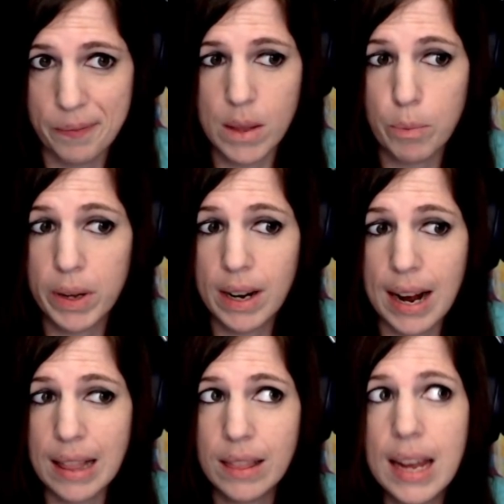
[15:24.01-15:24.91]
But
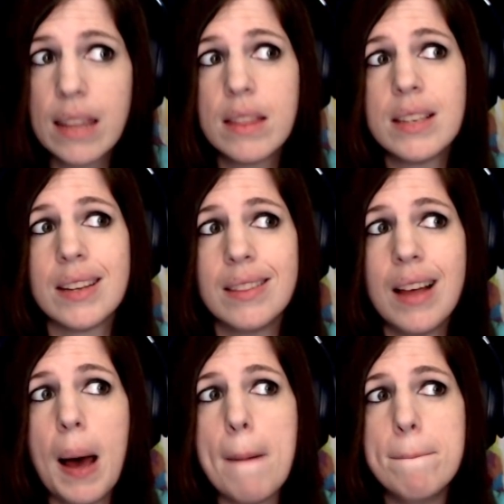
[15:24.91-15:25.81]
I like this a
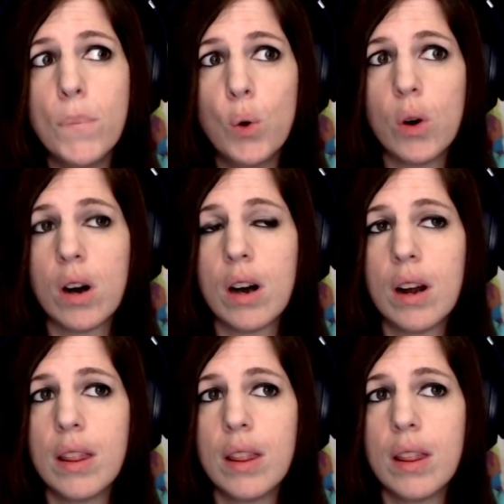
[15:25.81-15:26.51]
lot more